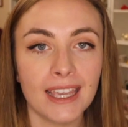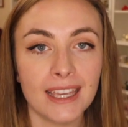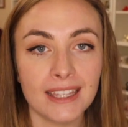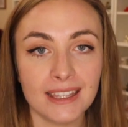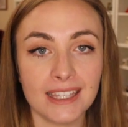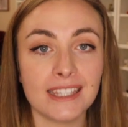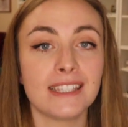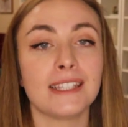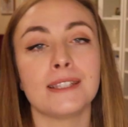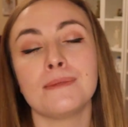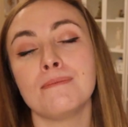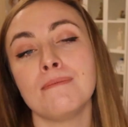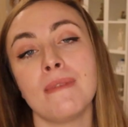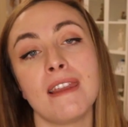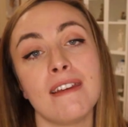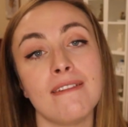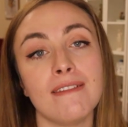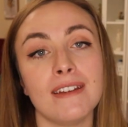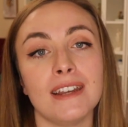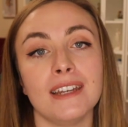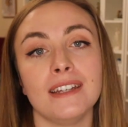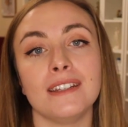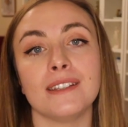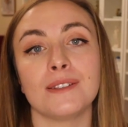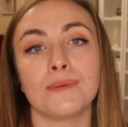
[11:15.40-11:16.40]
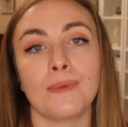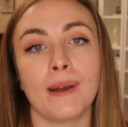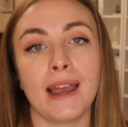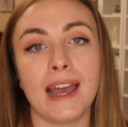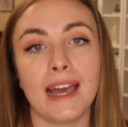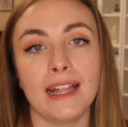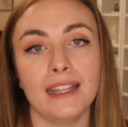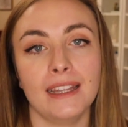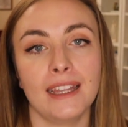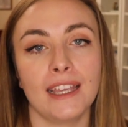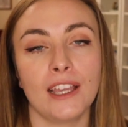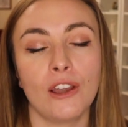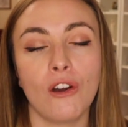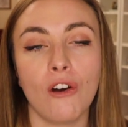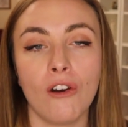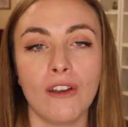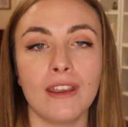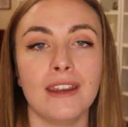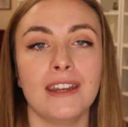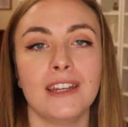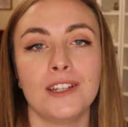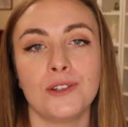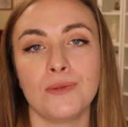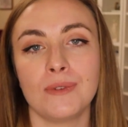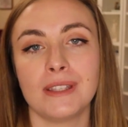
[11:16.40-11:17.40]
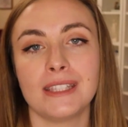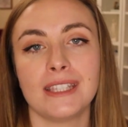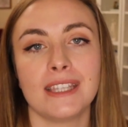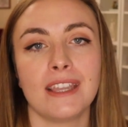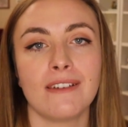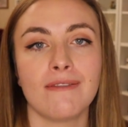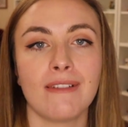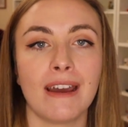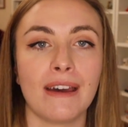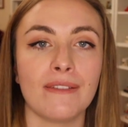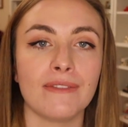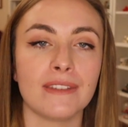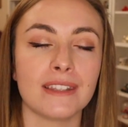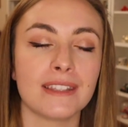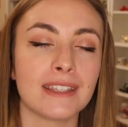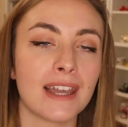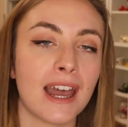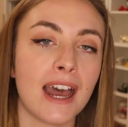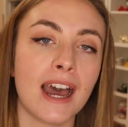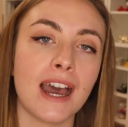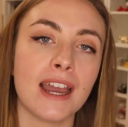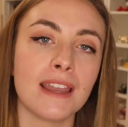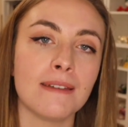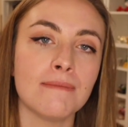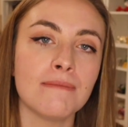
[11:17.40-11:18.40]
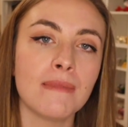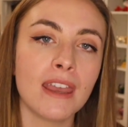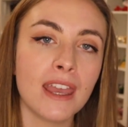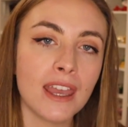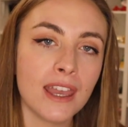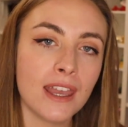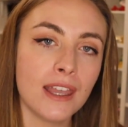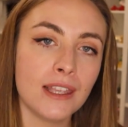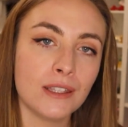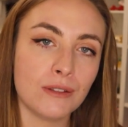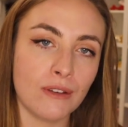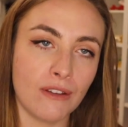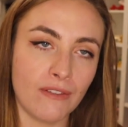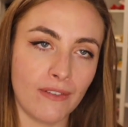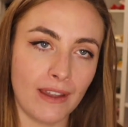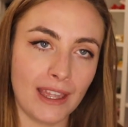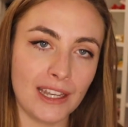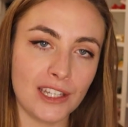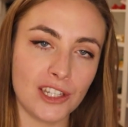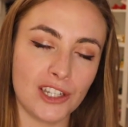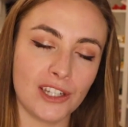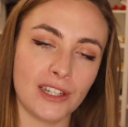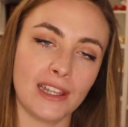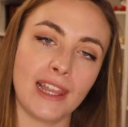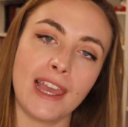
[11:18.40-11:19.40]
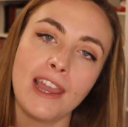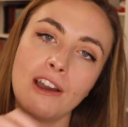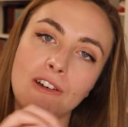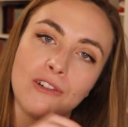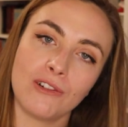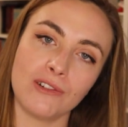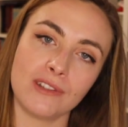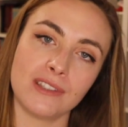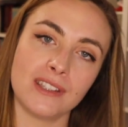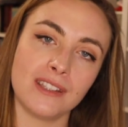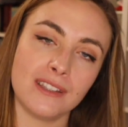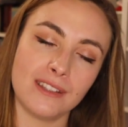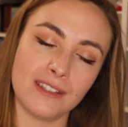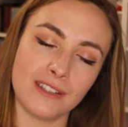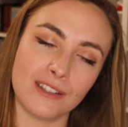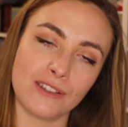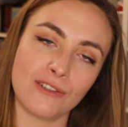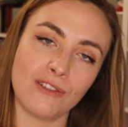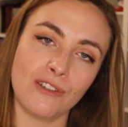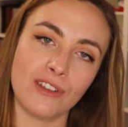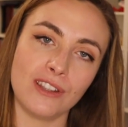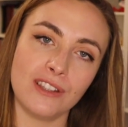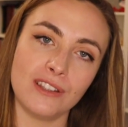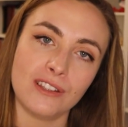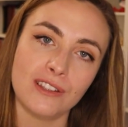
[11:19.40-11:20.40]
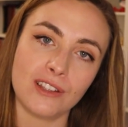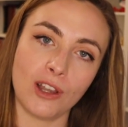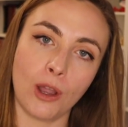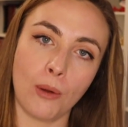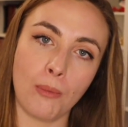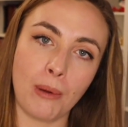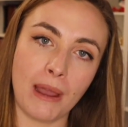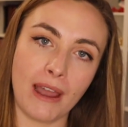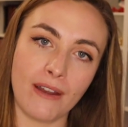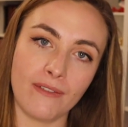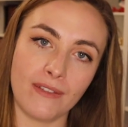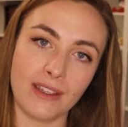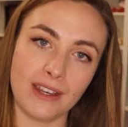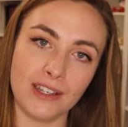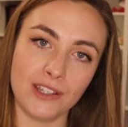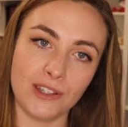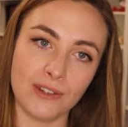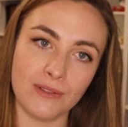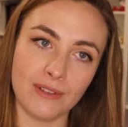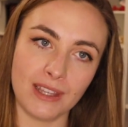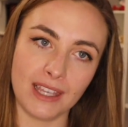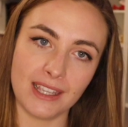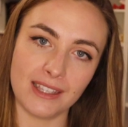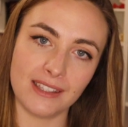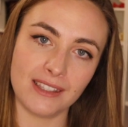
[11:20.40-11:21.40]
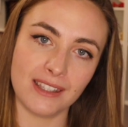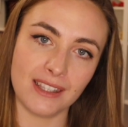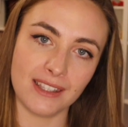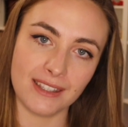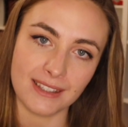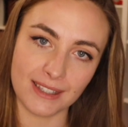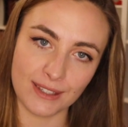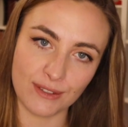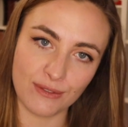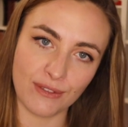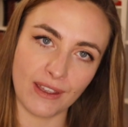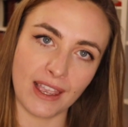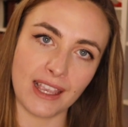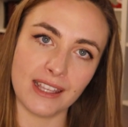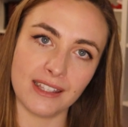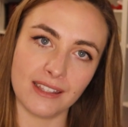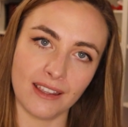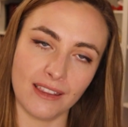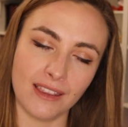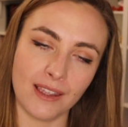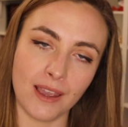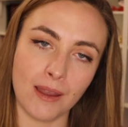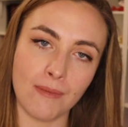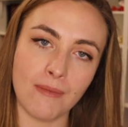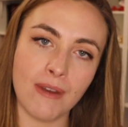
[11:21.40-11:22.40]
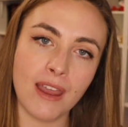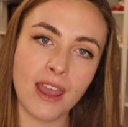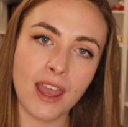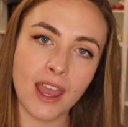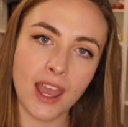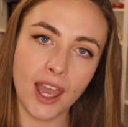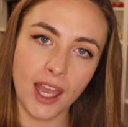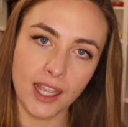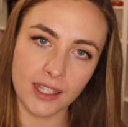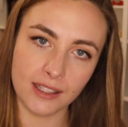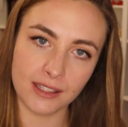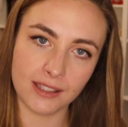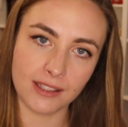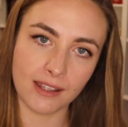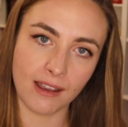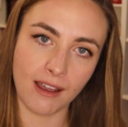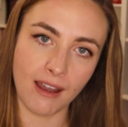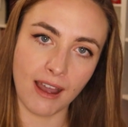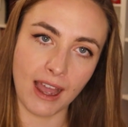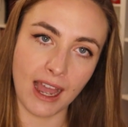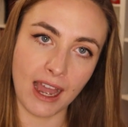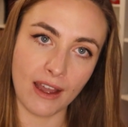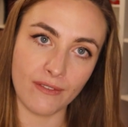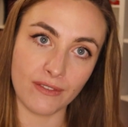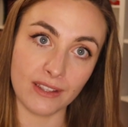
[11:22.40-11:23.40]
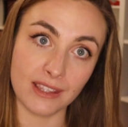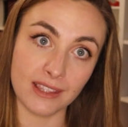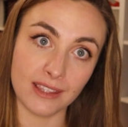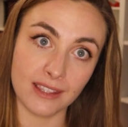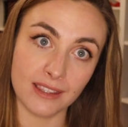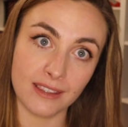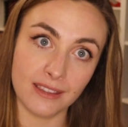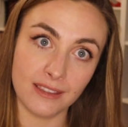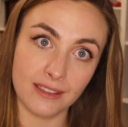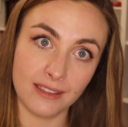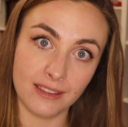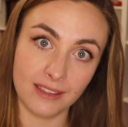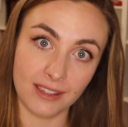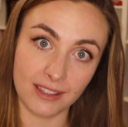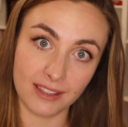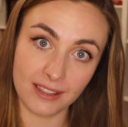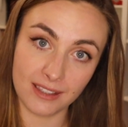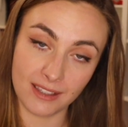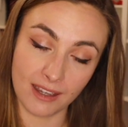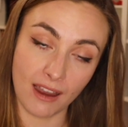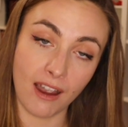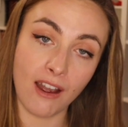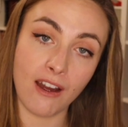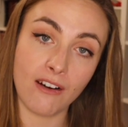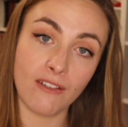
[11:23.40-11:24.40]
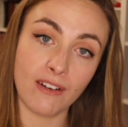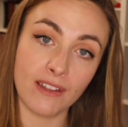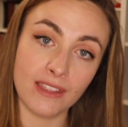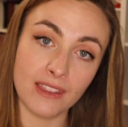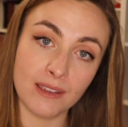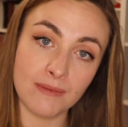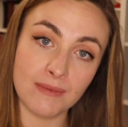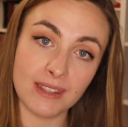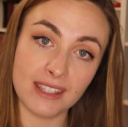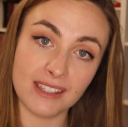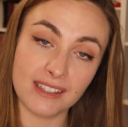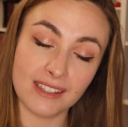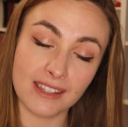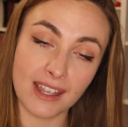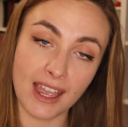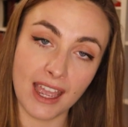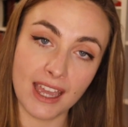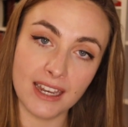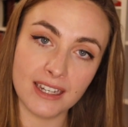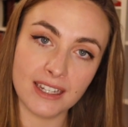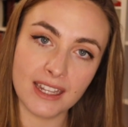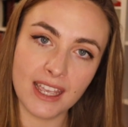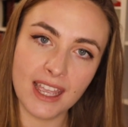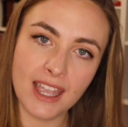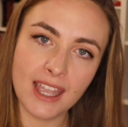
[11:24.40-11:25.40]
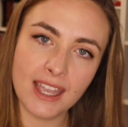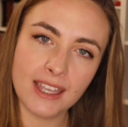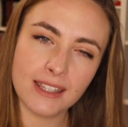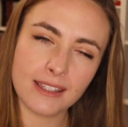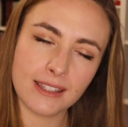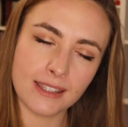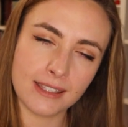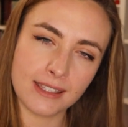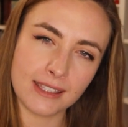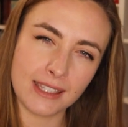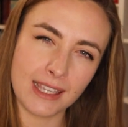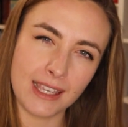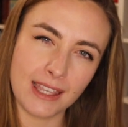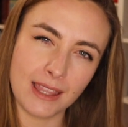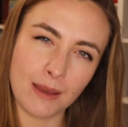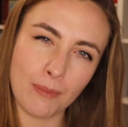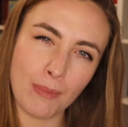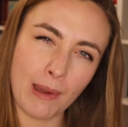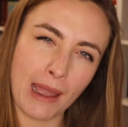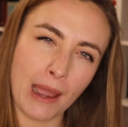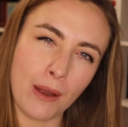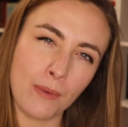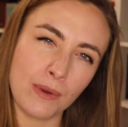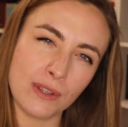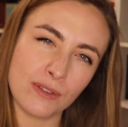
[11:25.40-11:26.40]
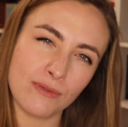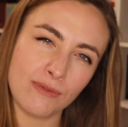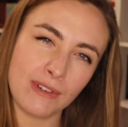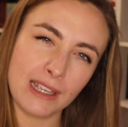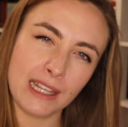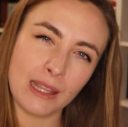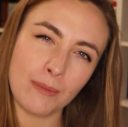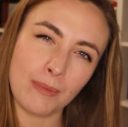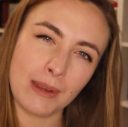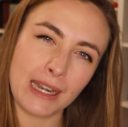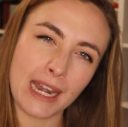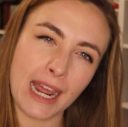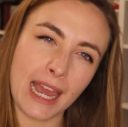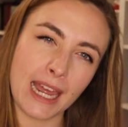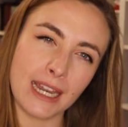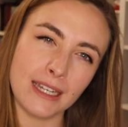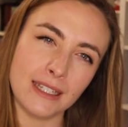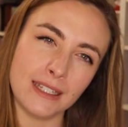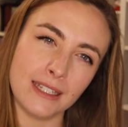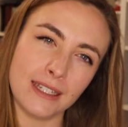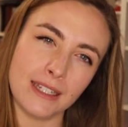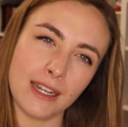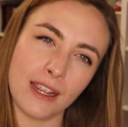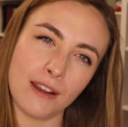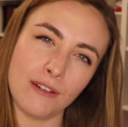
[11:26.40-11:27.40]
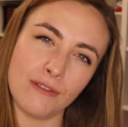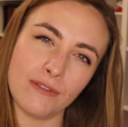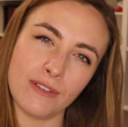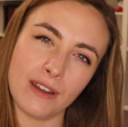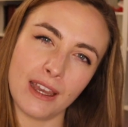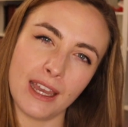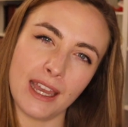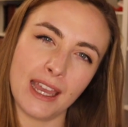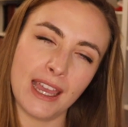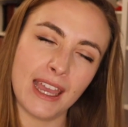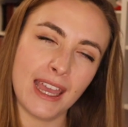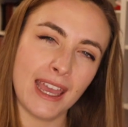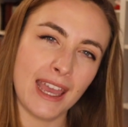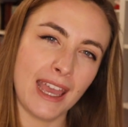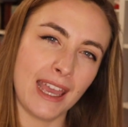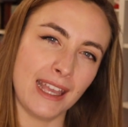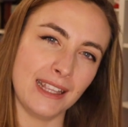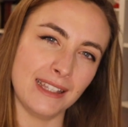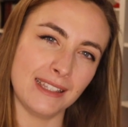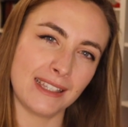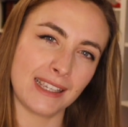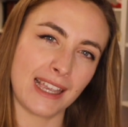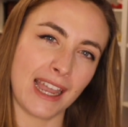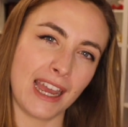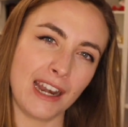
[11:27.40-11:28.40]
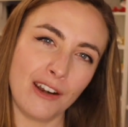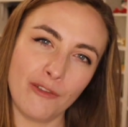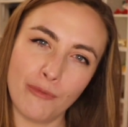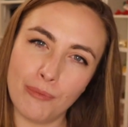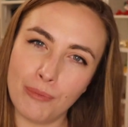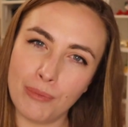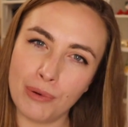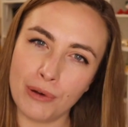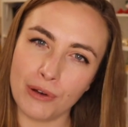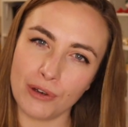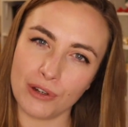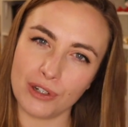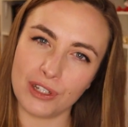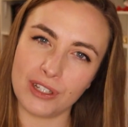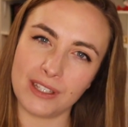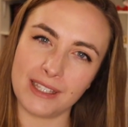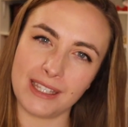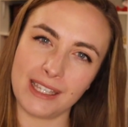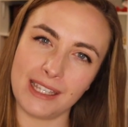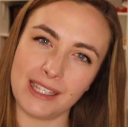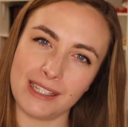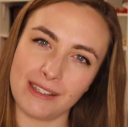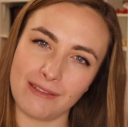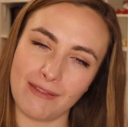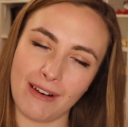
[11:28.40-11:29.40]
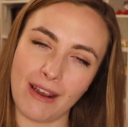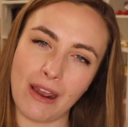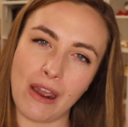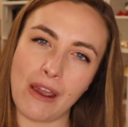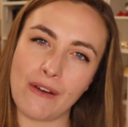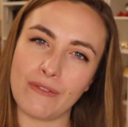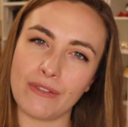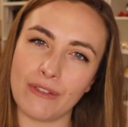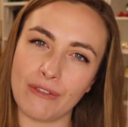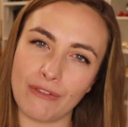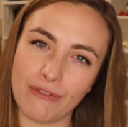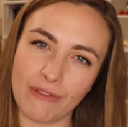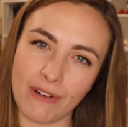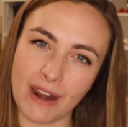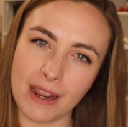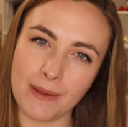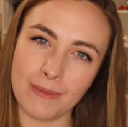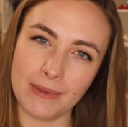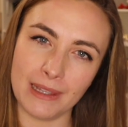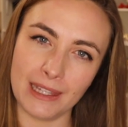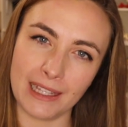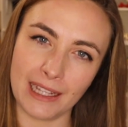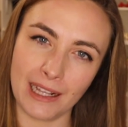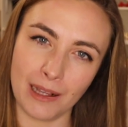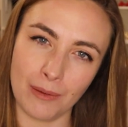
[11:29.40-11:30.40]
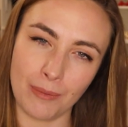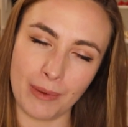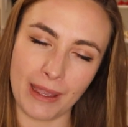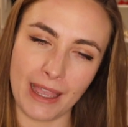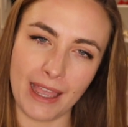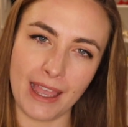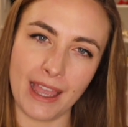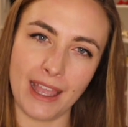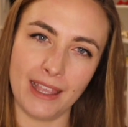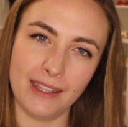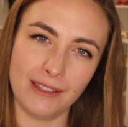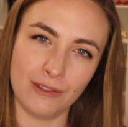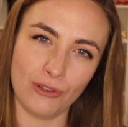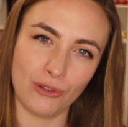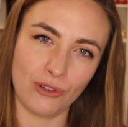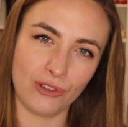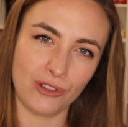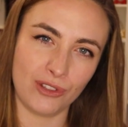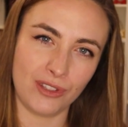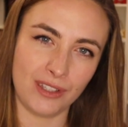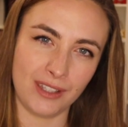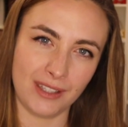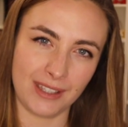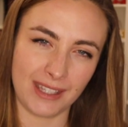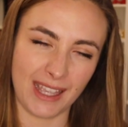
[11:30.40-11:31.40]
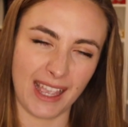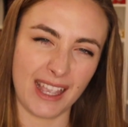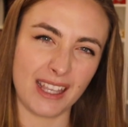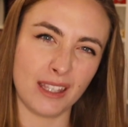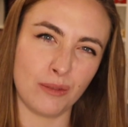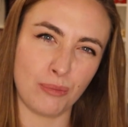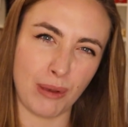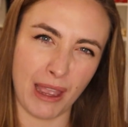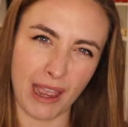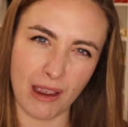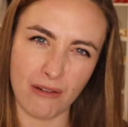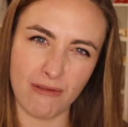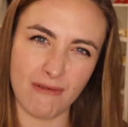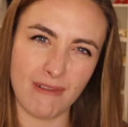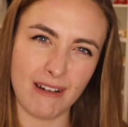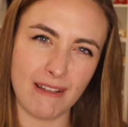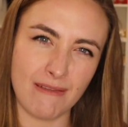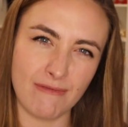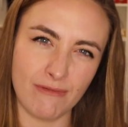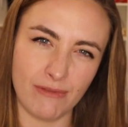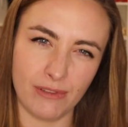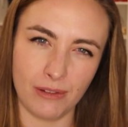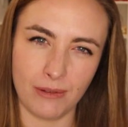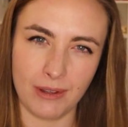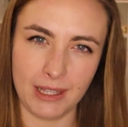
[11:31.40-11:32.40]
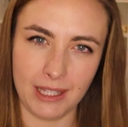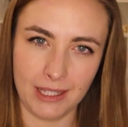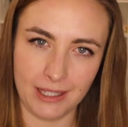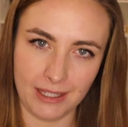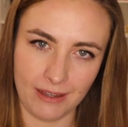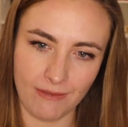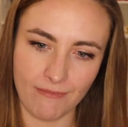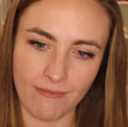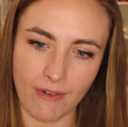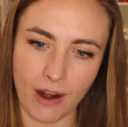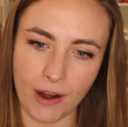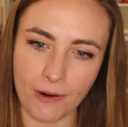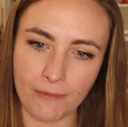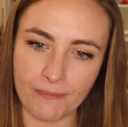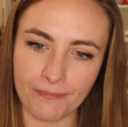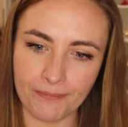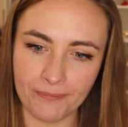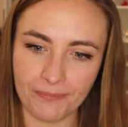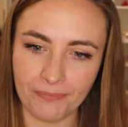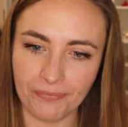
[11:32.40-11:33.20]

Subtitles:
This is mirrored as well in coinage we see around the time. So eventually Augustus's coins stop having Julius Caesar's face on them and start having the star on them instead, to see that power's really been handed over, and to kind of push Caesar out of the frame a little bit as Augustus gains power and influence in Rome.